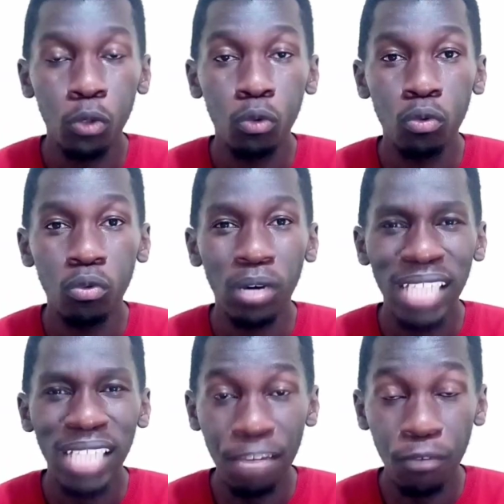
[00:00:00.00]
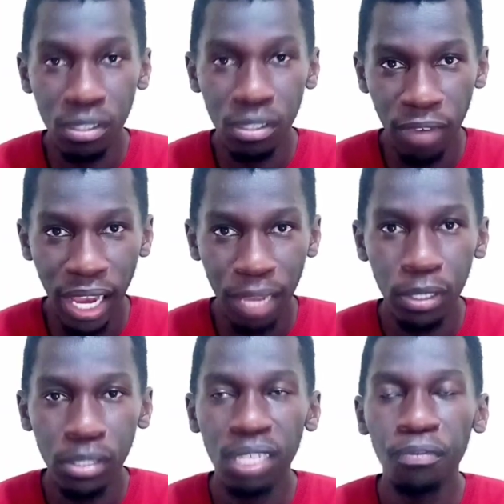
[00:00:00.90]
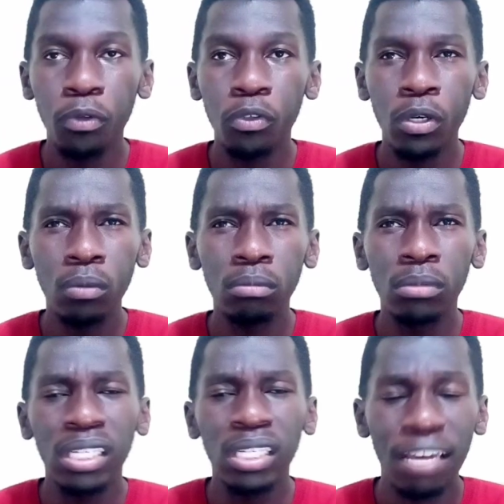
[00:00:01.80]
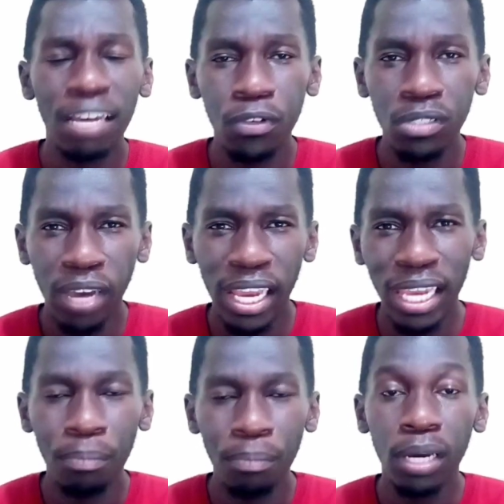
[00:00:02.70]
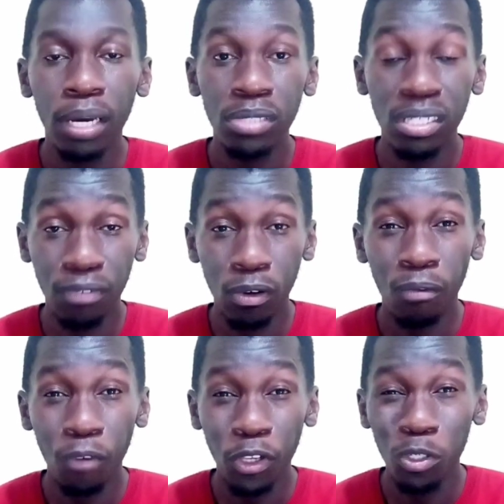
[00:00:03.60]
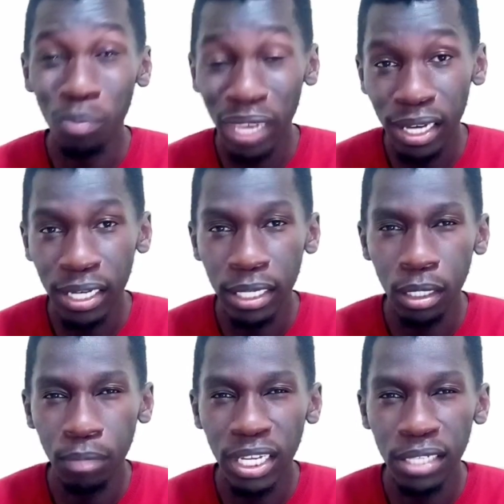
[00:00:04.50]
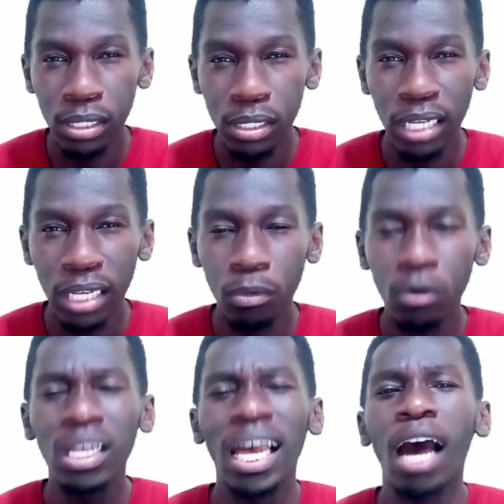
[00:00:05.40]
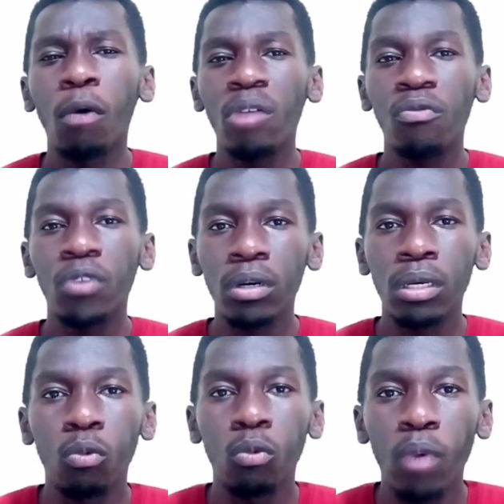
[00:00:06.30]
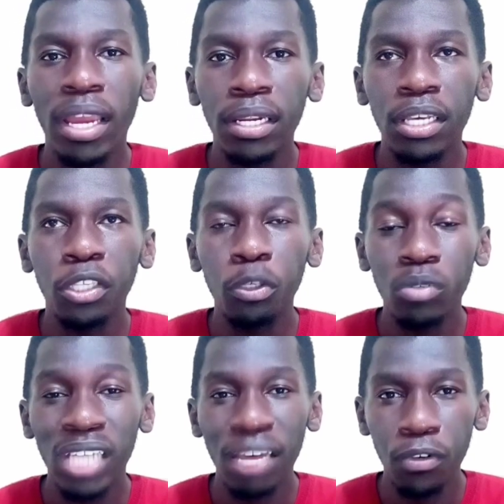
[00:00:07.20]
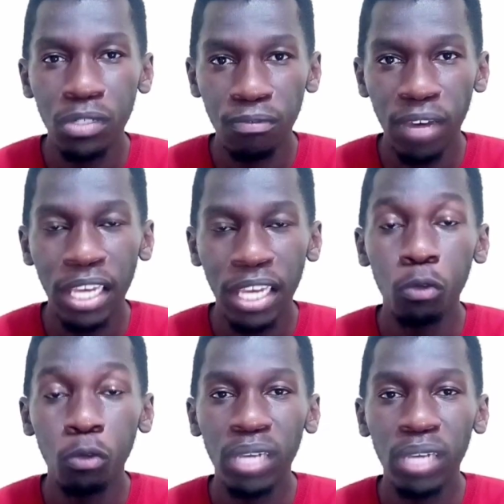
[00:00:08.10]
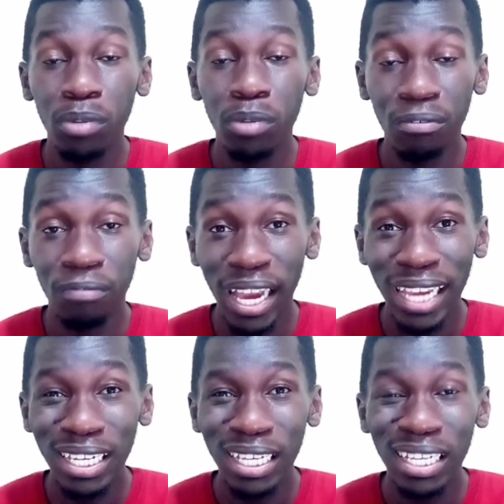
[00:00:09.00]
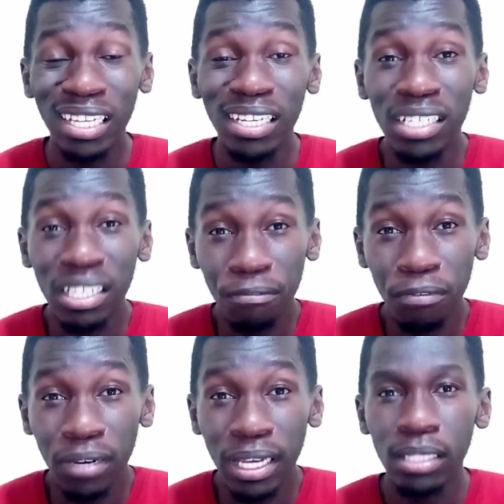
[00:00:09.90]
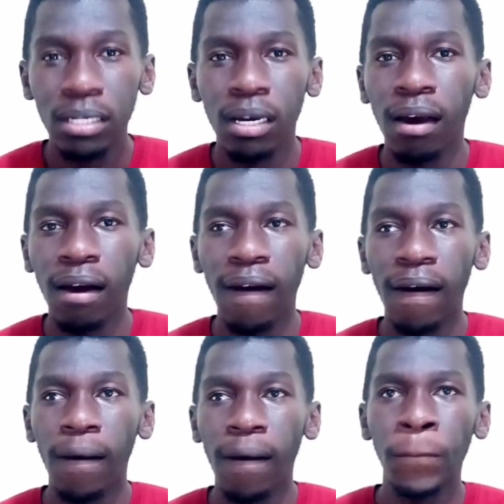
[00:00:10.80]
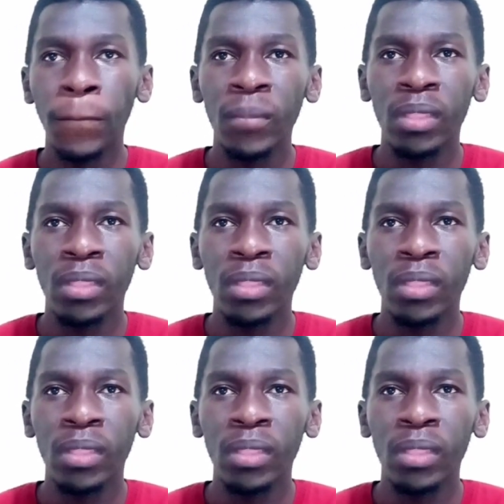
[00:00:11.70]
to diversify because if you don't diversify, it becomes difficult for you to make an income that is sustainable. However, when you diversify, you will be able to find different um,